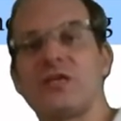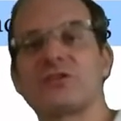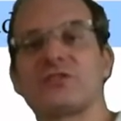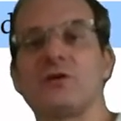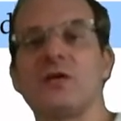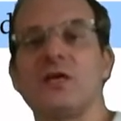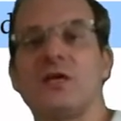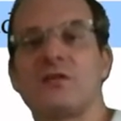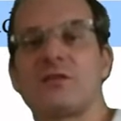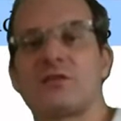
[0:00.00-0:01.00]
So
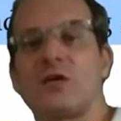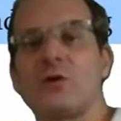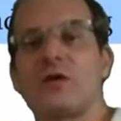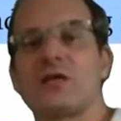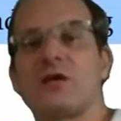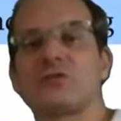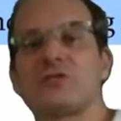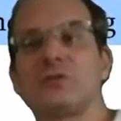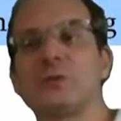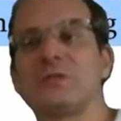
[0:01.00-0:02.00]
the token goes
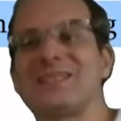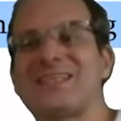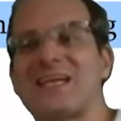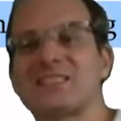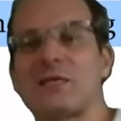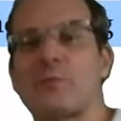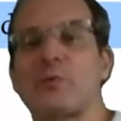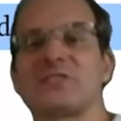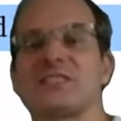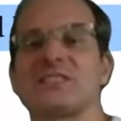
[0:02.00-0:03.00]
to the next step,
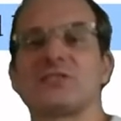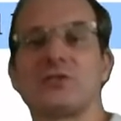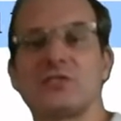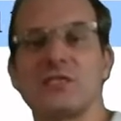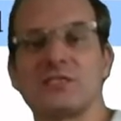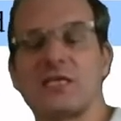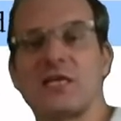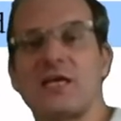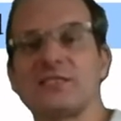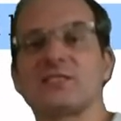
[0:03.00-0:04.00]
which is the syntax analysis.